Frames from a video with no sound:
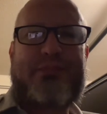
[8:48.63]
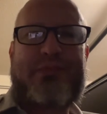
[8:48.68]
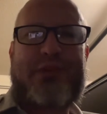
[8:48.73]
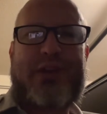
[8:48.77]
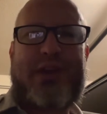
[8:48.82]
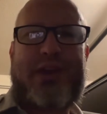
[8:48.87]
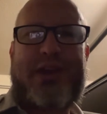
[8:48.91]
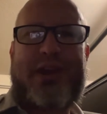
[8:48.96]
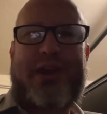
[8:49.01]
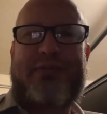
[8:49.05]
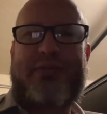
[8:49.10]

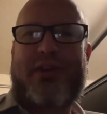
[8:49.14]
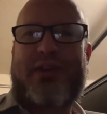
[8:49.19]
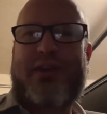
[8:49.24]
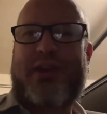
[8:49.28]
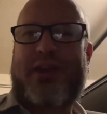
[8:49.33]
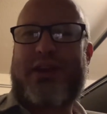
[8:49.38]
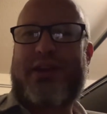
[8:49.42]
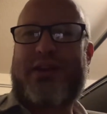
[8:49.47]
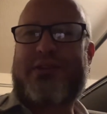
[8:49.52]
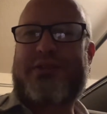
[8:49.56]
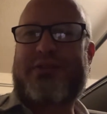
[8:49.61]

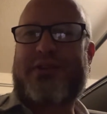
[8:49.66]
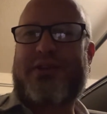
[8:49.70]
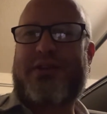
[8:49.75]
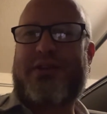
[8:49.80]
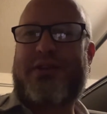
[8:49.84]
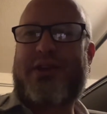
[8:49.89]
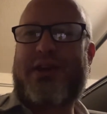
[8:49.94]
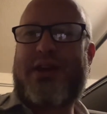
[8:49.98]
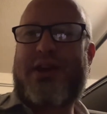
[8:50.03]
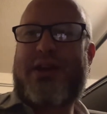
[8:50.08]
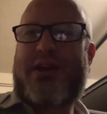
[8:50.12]
everything. So
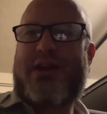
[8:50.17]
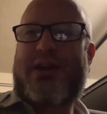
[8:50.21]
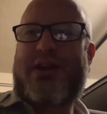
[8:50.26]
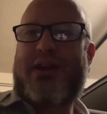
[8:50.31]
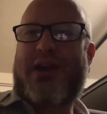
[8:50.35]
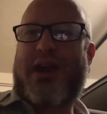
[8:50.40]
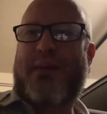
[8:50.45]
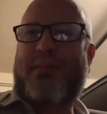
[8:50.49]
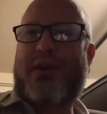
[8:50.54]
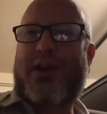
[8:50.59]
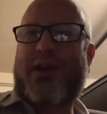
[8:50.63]

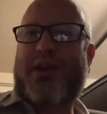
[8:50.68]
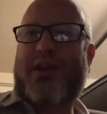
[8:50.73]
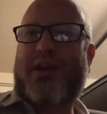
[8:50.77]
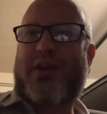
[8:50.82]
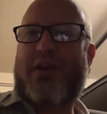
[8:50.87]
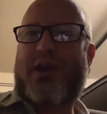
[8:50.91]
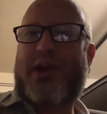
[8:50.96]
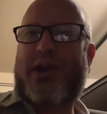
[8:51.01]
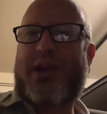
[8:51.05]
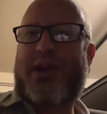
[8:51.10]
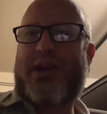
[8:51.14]
I'm gonna
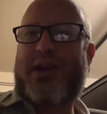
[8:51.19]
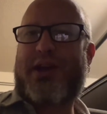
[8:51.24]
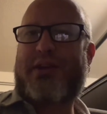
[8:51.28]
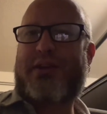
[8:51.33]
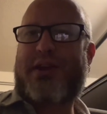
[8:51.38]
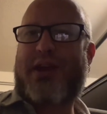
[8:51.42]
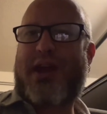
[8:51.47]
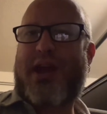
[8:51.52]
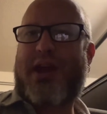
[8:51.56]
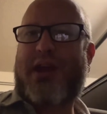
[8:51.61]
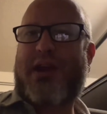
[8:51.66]
go
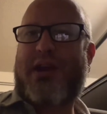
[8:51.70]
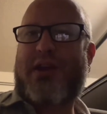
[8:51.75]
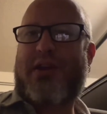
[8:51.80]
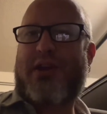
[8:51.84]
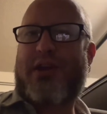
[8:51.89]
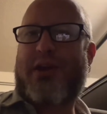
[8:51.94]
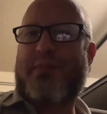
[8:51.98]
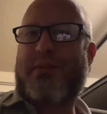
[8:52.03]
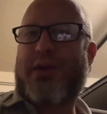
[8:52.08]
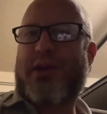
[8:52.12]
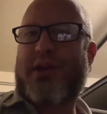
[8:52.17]
ahead now,
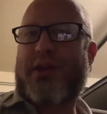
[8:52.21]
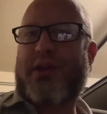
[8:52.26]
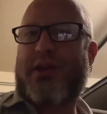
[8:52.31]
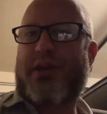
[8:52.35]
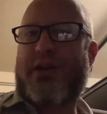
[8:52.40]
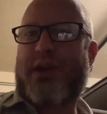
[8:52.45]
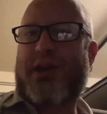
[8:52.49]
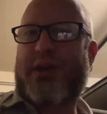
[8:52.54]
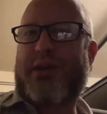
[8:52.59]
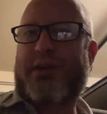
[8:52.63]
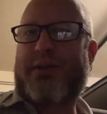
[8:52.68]
and I'm gonna go
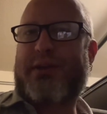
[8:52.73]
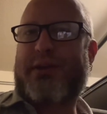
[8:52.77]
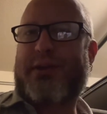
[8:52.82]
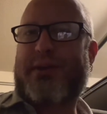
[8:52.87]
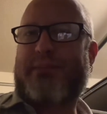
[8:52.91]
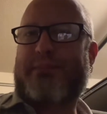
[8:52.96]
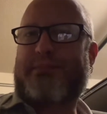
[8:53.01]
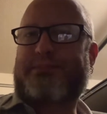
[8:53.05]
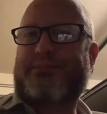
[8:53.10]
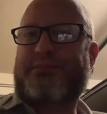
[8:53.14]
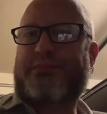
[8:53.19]
ahead
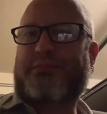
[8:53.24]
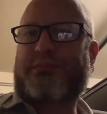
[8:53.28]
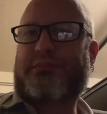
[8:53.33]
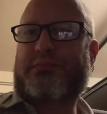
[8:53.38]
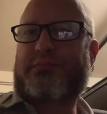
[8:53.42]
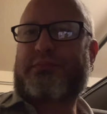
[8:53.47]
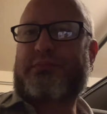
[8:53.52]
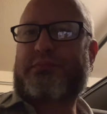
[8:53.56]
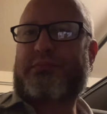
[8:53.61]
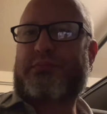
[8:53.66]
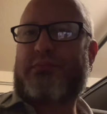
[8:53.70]
and
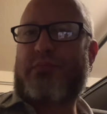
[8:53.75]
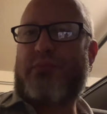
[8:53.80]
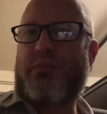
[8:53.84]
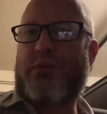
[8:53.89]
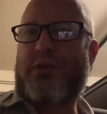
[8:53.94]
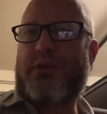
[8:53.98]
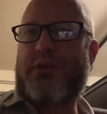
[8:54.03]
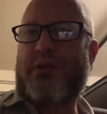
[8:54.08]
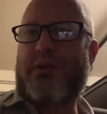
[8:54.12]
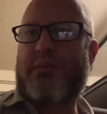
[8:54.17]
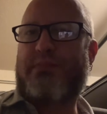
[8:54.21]

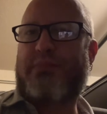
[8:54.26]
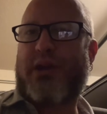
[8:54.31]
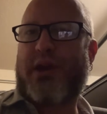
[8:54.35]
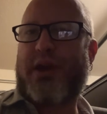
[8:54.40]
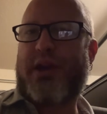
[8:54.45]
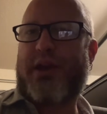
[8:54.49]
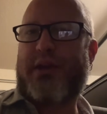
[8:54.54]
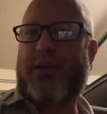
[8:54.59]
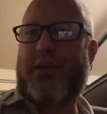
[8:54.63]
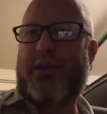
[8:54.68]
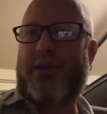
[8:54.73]

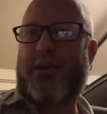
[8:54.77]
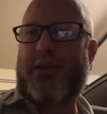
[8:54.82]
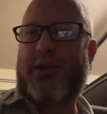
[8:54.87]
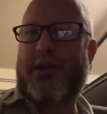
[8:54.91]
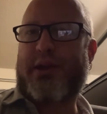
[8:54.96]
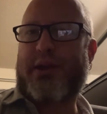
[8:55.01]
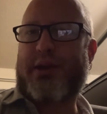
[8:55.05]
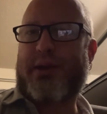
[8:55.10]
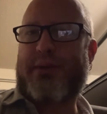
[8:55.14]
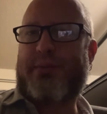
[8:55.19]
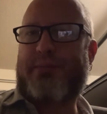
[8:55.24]
play
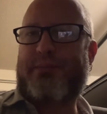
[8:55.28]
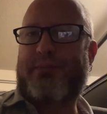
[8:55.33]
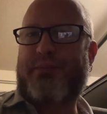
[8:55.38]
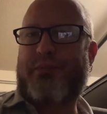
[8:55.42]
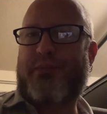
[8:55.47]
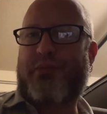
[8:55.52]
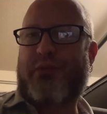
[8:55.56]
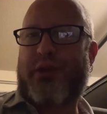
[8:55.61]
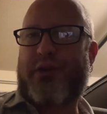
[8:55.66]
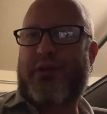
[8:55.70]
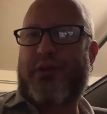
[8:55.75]

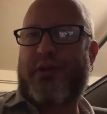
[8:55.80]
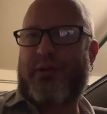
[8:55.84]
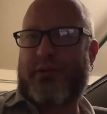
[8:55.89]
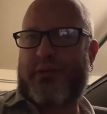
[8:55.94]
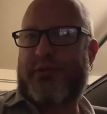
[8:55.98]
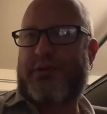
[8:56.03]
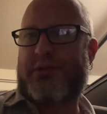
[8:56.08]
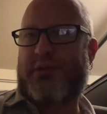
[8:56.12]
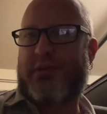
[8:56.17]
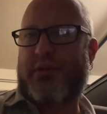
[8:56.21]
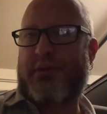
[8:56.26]

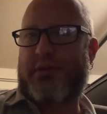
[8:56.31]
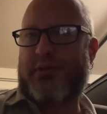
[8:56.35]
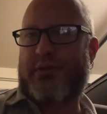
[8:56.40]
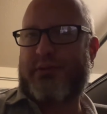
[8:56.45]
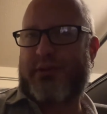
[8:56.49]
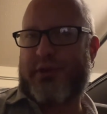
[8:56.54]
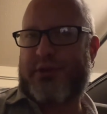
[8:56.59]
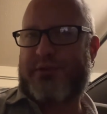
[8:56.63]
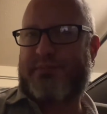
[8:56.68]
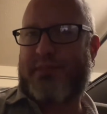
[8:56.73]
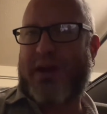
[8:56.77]

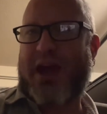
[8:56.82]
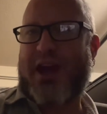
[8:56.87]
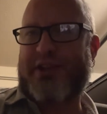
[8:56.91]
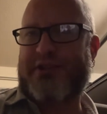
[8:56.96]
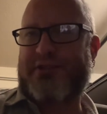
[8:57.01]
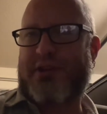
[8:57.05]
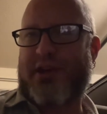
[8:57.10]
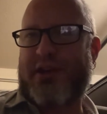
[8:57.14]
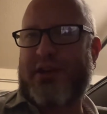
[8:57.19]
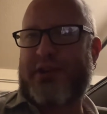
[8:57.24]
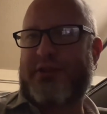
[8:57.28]
this
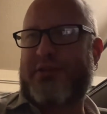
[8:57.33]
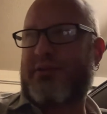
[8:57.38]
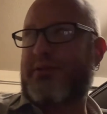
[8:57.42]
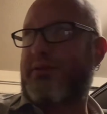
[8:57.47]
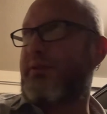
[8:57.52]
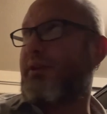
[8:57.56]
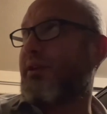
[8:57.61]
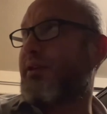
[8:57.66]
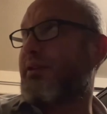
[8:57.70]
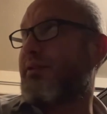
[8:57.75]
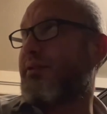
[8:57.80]
past night's
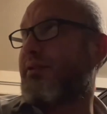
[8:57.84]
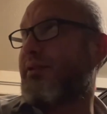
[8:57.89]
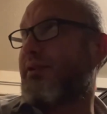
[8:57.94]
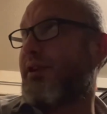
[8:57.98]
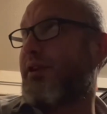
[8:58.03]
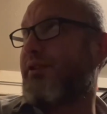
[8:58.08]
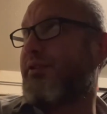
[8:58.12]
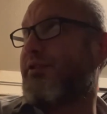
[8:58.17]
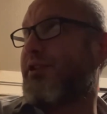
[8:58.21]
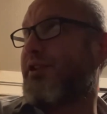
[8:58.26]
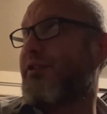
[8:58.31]

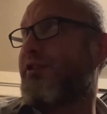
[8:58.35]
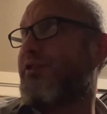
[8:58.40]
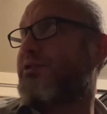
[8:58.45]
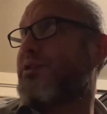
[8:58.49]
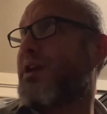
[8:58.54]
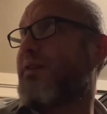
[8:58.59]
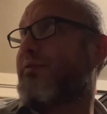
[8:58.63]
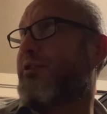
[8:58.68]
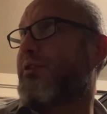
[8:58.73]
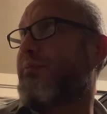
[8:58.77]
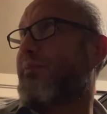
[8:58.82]
since it's
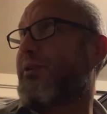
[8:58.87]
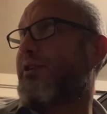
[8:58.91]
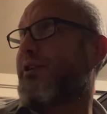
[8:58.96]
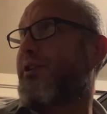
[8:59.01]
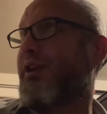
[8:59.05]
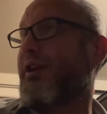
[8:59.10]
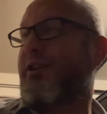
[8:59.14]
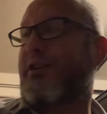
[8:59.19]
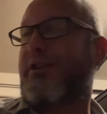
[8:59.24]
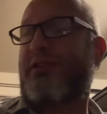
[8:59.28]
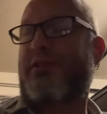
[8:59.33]
after
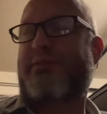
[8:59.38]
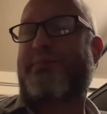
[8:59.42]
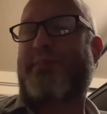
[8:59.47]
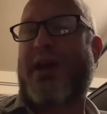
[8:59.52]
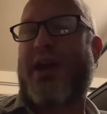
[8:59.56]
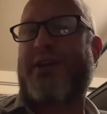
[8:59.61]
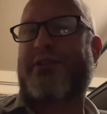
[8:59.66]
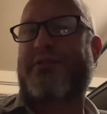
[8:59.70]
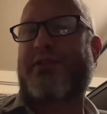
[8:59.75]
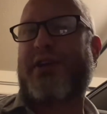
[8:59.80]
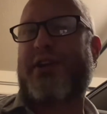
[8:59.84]
midnight, this
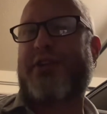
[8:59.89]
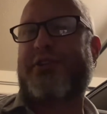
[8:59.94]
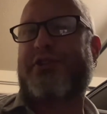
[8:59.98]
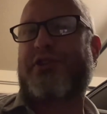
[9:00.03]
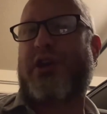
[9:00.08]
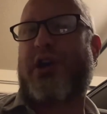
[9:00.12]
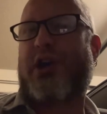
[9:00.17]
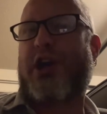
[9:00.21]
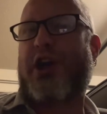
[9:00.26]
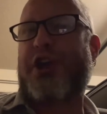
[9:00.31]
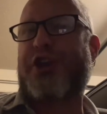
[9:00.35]
past
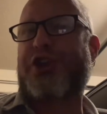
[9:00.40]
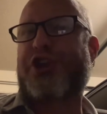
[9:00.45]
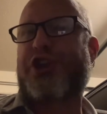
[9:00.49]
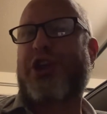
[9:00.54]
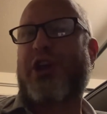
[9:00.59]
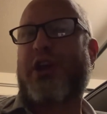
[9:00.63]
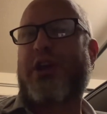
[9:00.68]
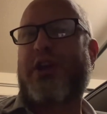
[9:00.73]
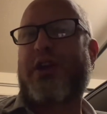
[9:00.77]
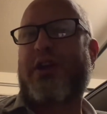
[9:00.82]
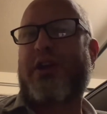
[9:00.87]
night's
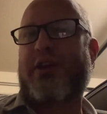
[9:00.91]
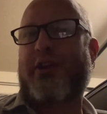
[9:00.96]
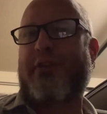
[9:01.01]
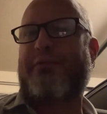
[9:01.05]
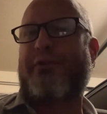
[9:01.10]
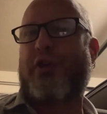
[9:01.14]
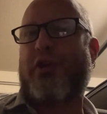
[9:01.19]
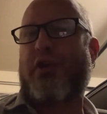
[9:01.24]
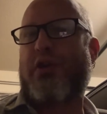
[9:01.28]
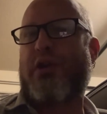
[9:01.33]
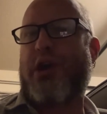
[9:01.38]
launch, the
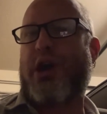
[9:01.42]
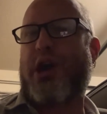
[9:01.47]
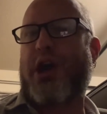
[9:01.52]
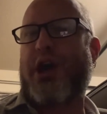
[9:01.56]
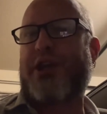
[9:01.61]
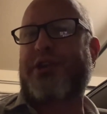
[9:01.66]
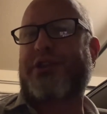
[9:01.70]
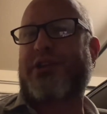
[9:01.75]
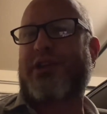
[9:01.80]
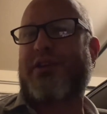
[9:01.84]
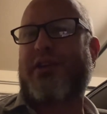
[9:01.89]
full
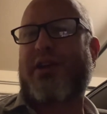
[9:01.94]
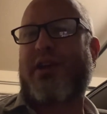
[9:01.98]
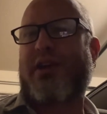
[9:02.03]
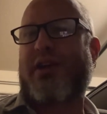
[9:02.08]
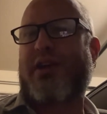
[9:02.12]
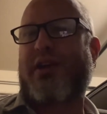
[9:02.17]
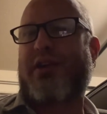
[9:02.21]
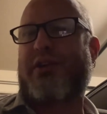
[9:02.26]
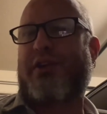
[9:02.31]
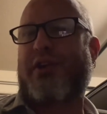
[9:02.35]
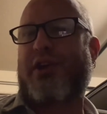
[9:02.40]
launch.
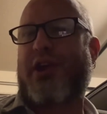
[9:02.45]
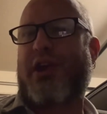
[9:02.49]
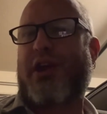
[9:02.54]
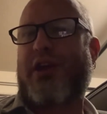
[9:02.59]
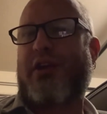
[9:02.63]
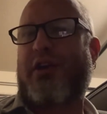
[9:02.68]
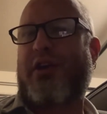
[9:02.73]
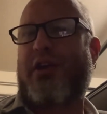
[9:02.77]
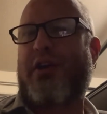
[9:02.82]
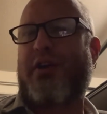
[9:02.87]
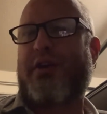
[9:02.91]
I don't know how
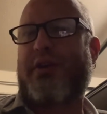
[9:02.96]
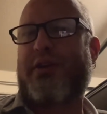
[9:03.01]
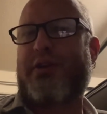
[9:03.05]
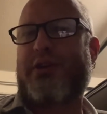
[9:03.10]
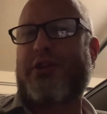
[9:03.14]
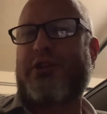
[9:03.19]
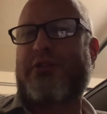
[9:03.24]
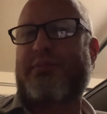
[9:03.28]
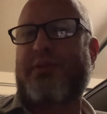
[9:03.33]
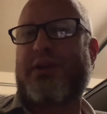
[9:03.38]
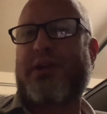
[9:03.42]
long it
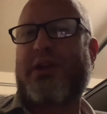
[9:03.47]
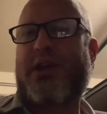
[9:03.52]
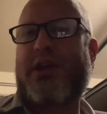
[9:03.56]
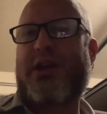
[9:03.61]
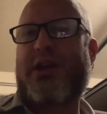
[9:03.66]
is, but.